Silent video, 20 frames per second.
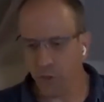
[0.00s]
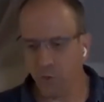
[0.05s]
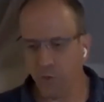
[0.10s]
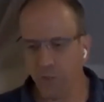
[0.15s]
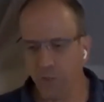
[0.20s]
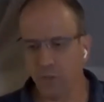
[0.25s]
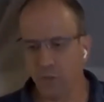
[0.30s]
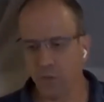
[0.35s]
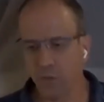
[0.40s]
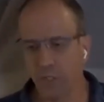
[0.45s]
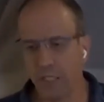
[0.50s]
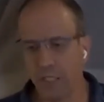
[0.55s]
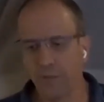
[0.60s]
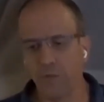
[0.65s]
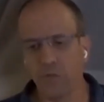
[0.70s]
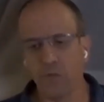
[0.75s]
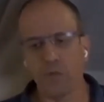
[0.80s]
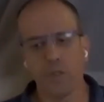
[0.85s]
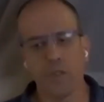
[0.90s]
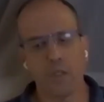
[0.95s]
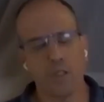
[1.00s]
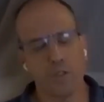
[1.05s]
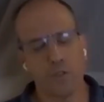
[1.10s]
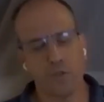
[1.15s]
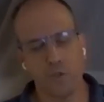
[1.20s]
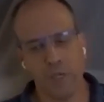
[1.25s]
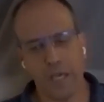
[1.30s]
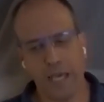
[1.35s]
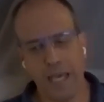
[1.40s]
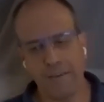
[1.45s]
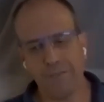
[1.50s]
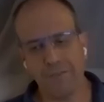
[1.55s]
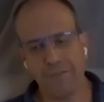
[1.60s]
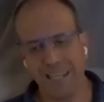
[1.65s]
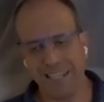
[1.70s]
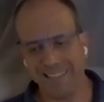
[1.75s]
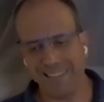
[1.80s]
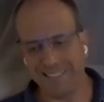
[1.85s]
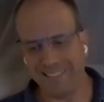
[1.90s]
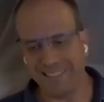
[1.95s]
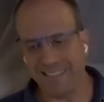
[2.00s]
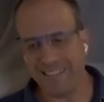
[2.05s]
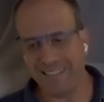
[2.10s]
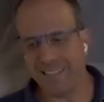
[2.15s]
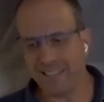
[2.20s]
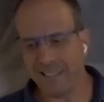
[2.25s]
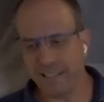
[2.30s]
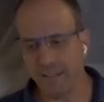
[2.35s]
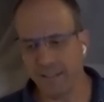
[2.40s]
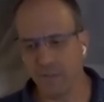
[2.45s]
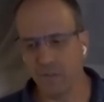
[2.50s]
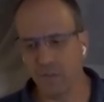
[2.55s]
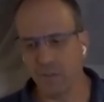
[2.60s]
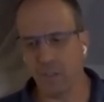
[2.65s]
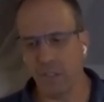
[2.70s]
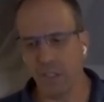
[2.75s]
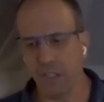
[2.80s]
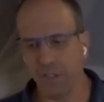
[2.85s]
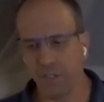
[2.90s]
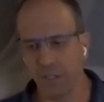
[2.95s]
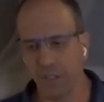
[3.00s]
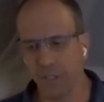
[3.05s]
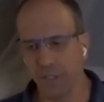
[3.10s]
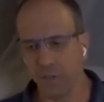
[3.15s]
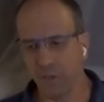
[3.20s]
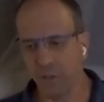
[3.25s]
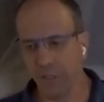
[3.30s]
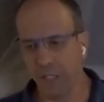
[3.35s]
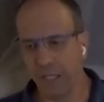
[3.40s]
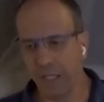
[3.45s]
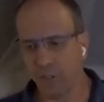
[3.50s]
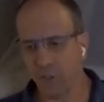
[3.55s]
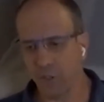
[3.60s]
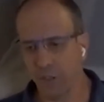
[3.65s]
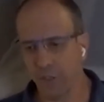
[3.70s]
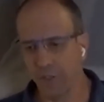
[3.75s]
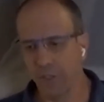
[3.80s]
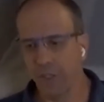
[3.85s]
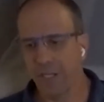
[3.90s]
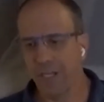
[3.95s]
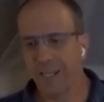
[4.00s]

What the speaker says: you need to have a decent internet connection.